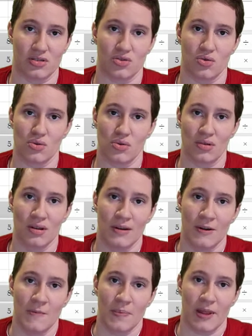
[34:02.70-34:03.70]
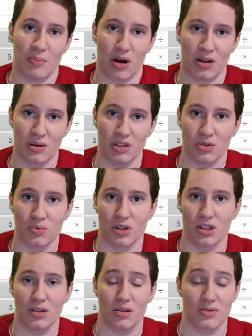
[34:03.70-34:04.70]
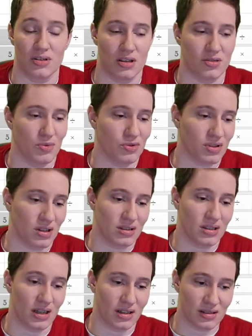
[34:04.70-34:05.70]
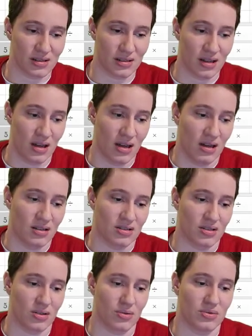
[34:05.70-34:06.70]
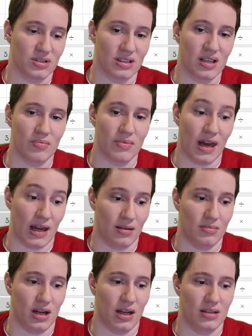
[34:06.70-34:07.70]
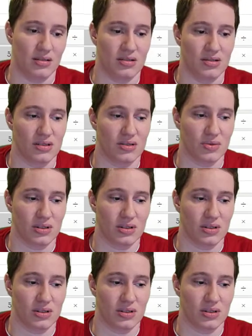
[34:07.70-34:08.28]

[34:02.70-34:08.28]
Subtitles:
of school, they probably don't want you to use Desmos on tests, so just keep that in mind. So this